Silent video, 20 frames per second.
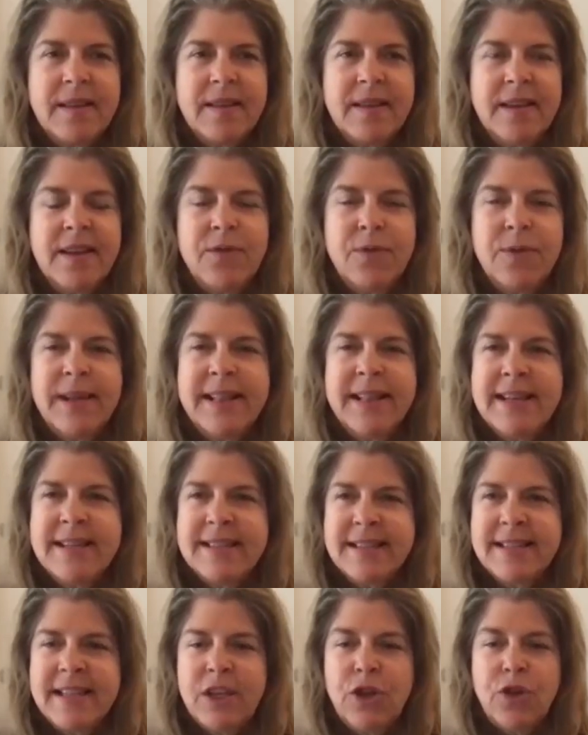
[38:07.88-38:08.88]
and
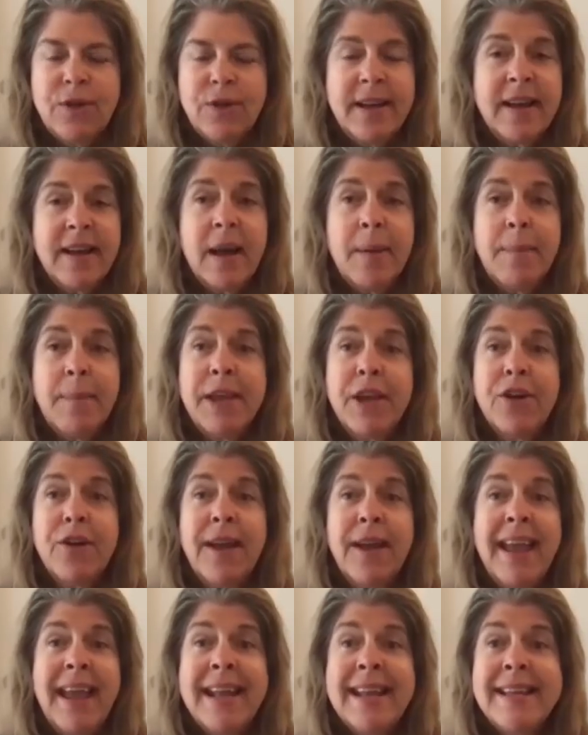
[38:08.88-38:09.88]
realize that you can come here
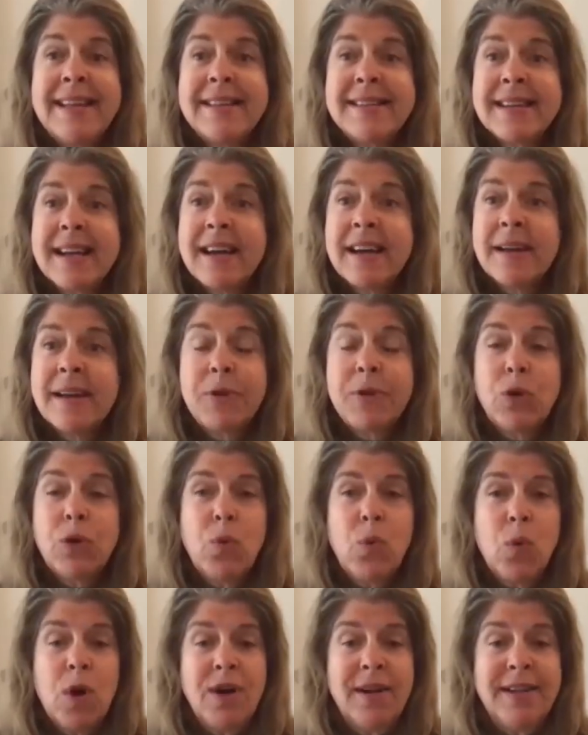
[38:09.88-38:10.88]
anytime you
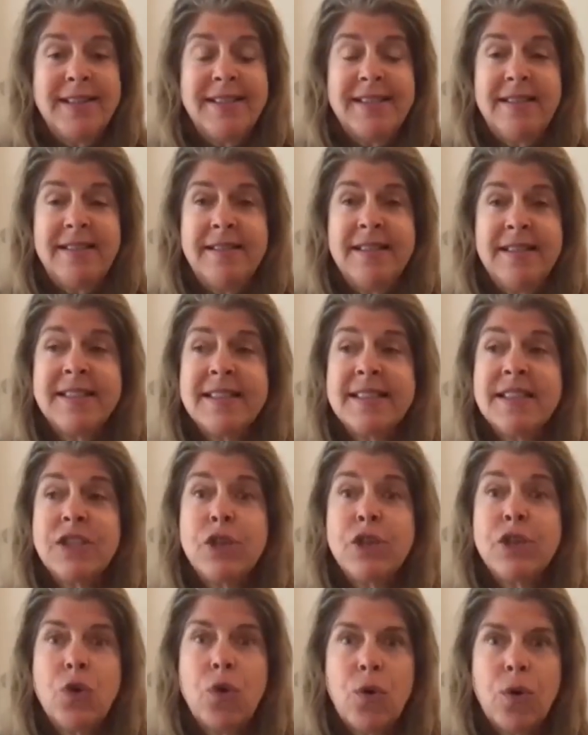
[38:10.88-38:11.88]
want. This is
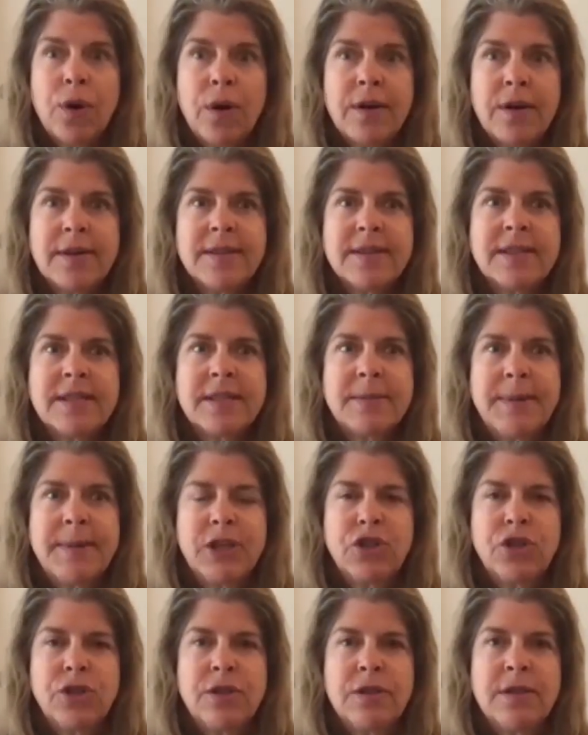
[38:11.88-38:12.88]
your
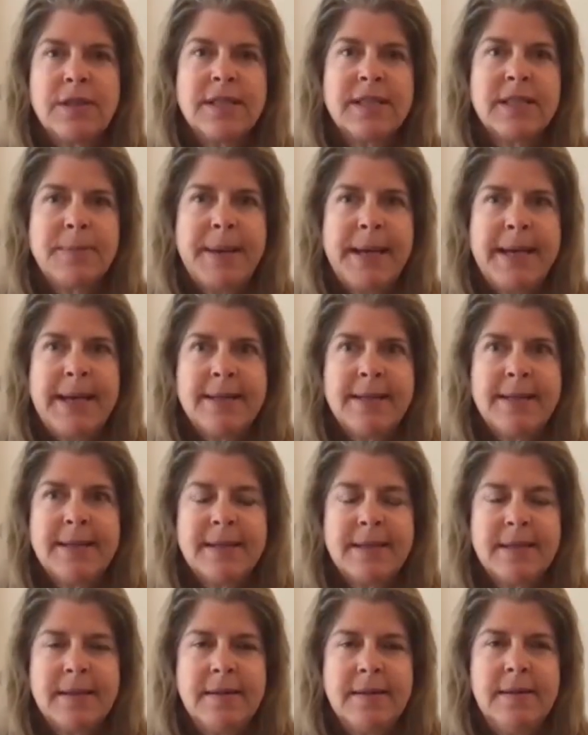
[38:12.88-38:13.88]
special
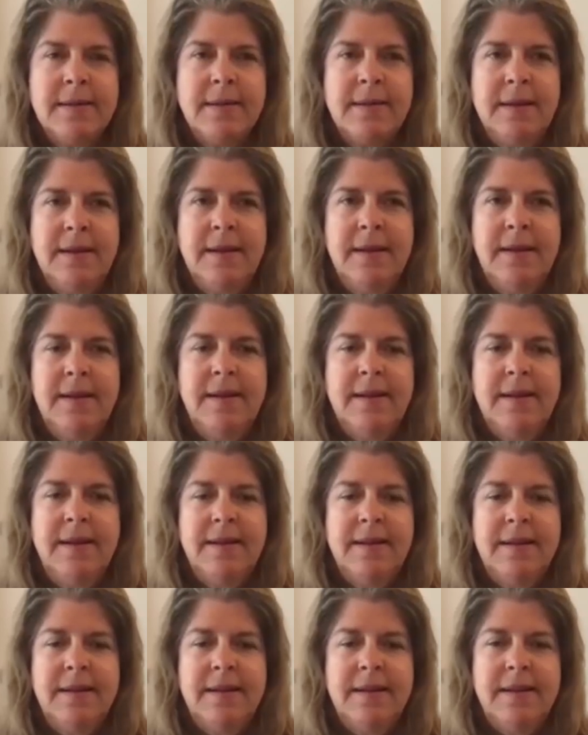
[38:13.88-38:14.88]
space.
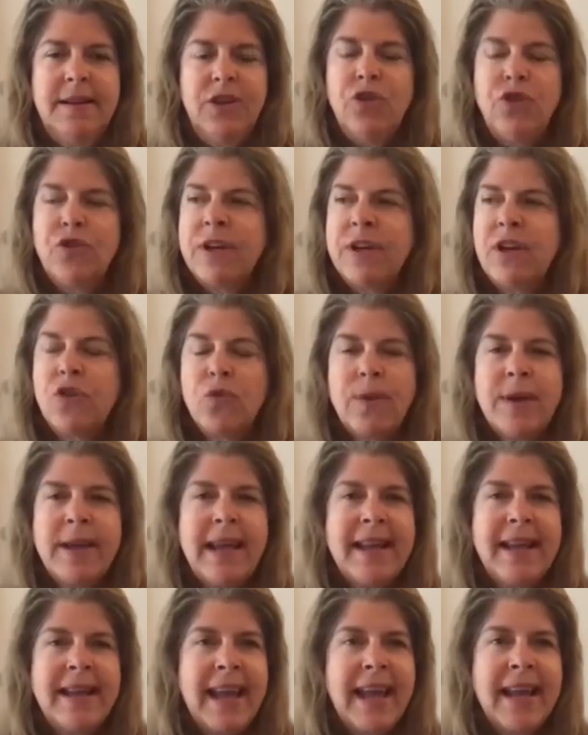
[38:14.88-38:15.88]
You can
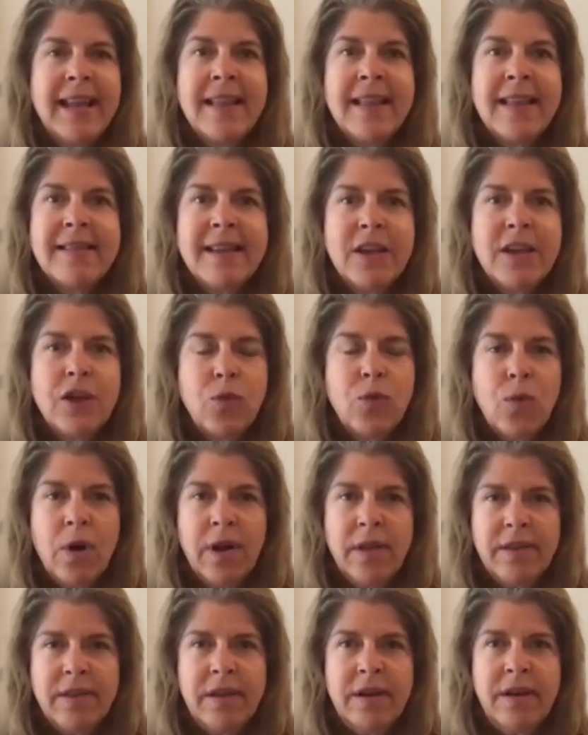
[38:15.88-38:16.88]
create anything you
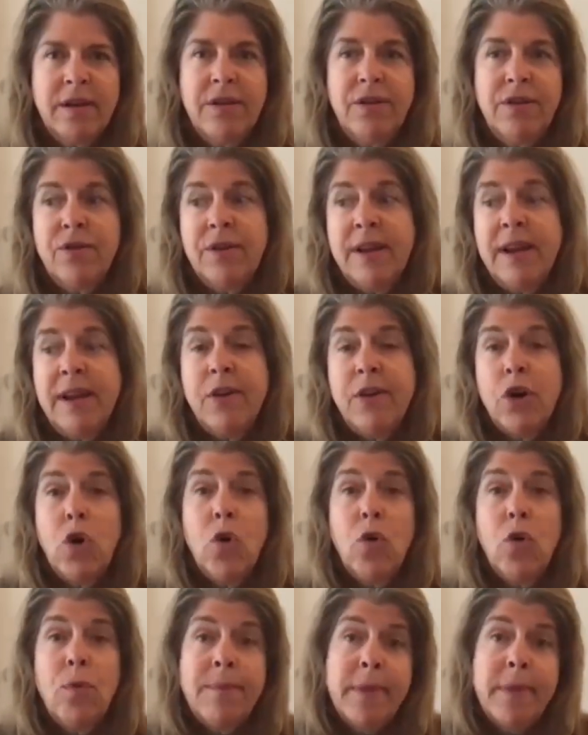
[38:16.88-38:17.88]
want there. You could have a
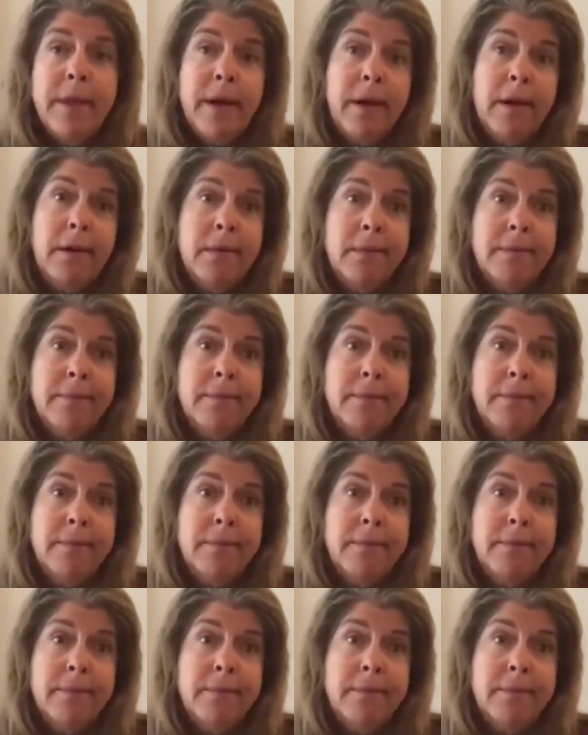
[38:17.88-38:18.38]
home there.